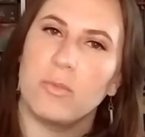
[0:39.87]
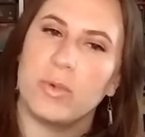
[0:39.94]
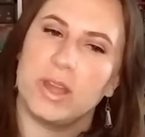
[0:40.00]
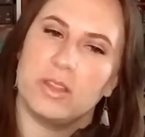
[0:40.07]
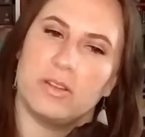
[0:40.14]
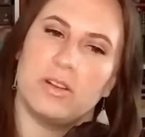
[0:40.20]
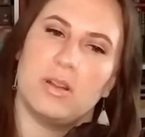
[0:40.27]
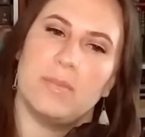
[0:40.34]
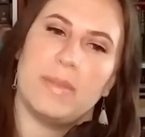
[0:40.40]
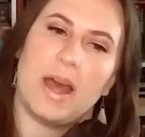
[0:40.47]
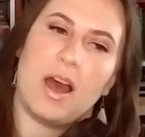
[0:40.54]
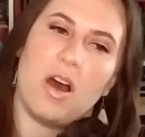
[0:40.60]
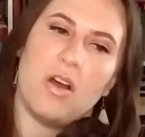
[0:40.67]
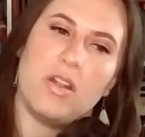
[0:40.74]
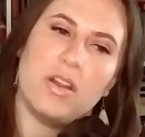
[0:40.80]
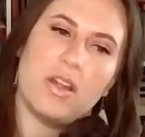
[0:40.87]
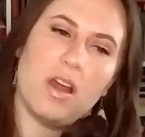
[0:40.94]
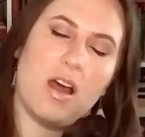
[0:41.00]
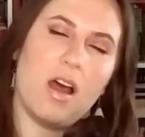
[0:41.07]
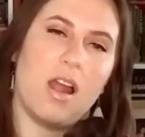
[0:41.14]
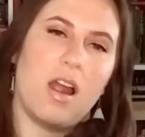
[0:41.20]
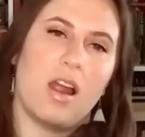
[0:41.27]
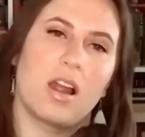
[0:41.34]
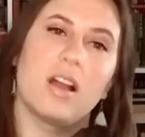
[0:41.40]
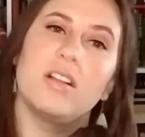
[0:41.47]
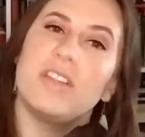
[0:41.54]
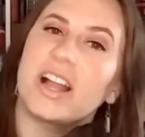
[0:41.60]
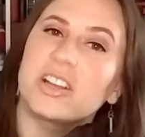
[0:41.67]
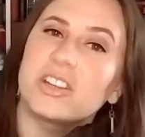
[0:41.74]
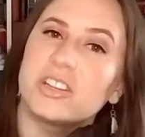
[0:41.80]
we learn about our
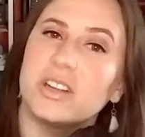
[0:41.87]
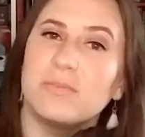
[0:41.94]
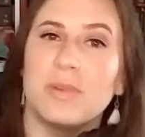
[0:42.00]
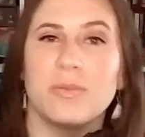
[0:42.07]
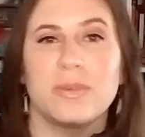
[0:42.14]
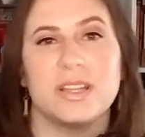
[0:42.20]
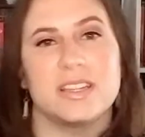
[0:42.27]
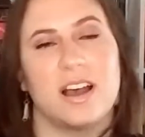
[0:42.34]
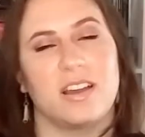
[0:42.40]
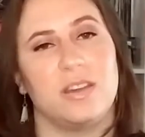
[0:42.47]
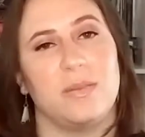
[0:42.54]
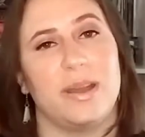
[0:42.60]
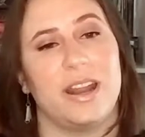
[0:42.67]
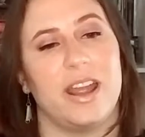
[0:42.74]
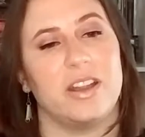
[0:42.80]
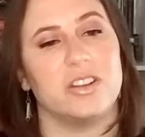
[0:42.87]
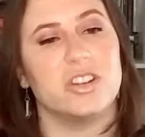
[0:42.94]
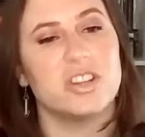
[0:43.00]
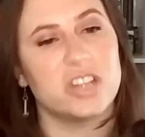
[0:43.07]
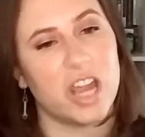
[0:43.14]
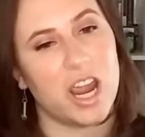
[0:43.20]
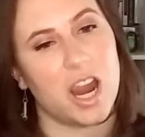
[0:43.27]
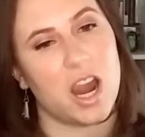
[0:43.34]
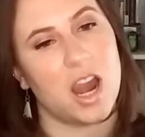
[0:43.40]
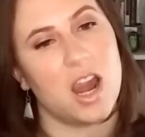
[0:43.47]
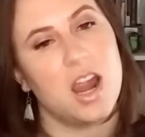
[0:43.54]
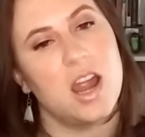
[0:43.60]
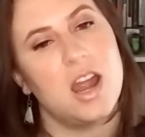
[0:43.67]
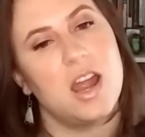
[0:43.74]
collection, what we document and share,